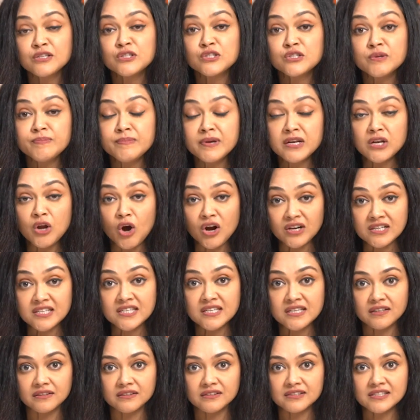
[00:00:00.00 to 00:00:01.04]
So
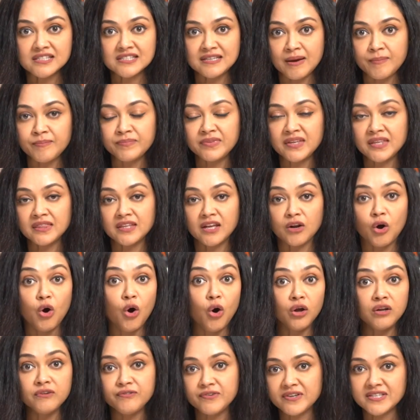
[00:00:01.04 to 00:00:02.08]
minoxidil, something that
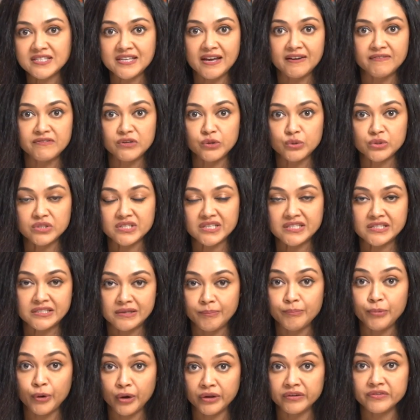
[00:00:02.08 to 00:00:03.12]
all of us have used at
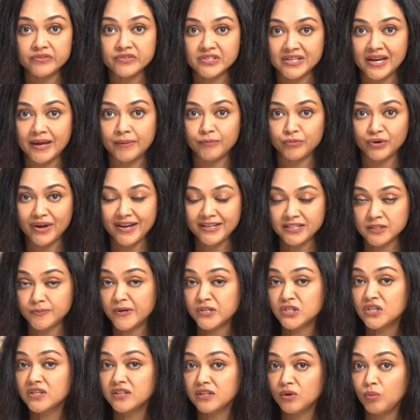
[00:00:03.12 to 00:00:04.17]
some point in time, right?
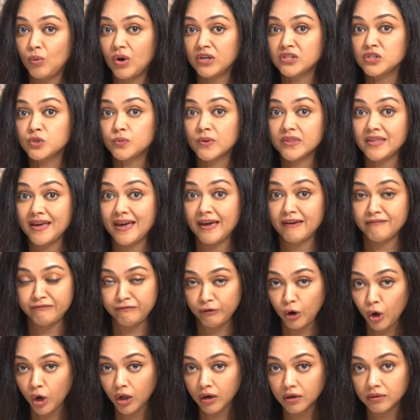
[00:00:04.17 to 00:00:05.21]
Especially the ones with hair
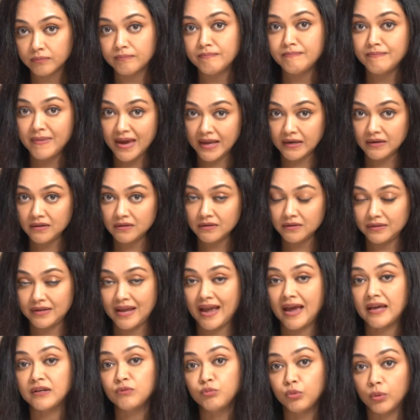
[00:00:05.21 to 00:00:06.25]
fall, men
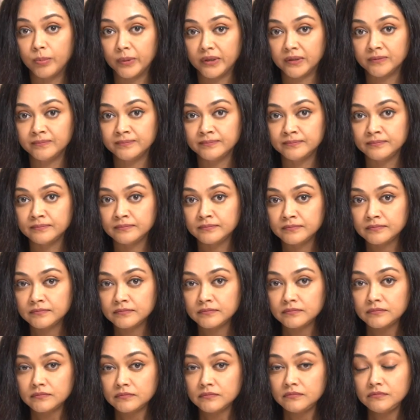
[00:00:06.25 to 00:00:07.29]
and women.
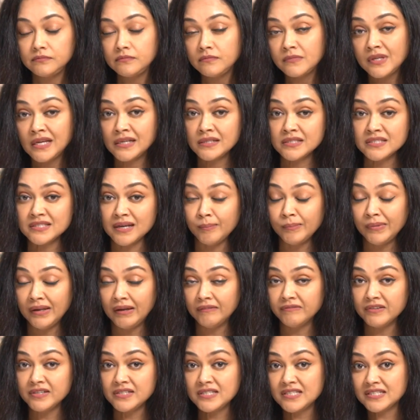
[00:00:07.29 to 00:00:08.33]
Some
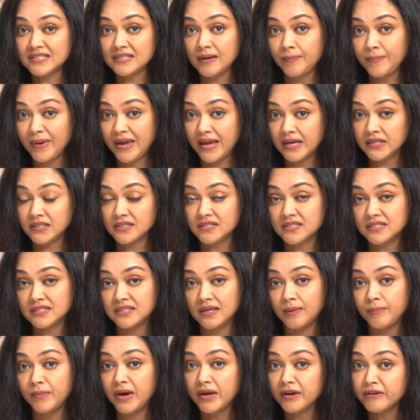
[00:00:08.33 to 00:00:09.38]
love it, some hate it,
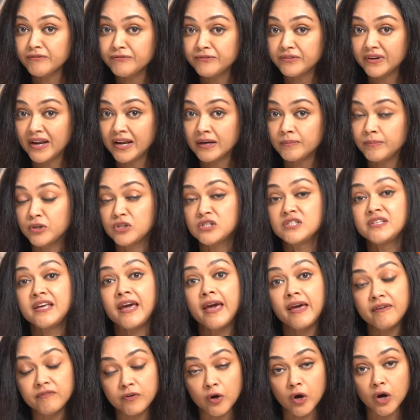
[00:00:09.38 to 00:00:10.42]
some are afraid because they
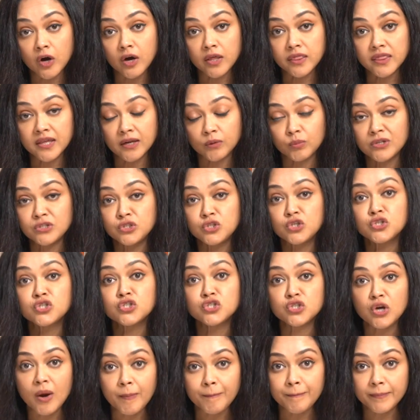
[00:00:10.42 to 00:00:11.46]
have heard that once you
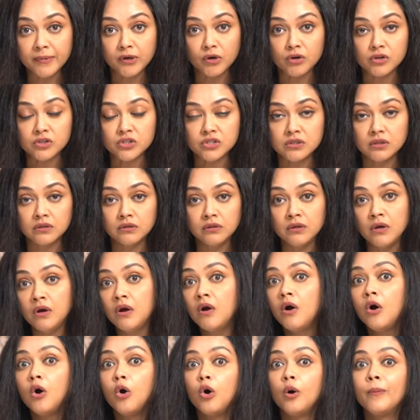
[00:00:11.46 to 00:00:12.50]
stop minoxidil,
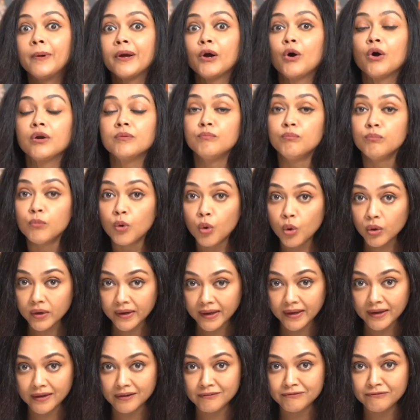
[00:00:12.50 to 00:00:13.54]
oh my God, more
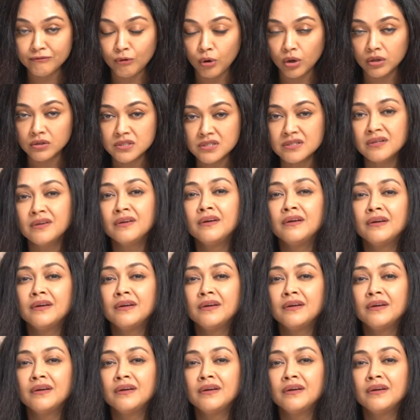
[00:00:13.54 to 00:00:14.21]
hair falls.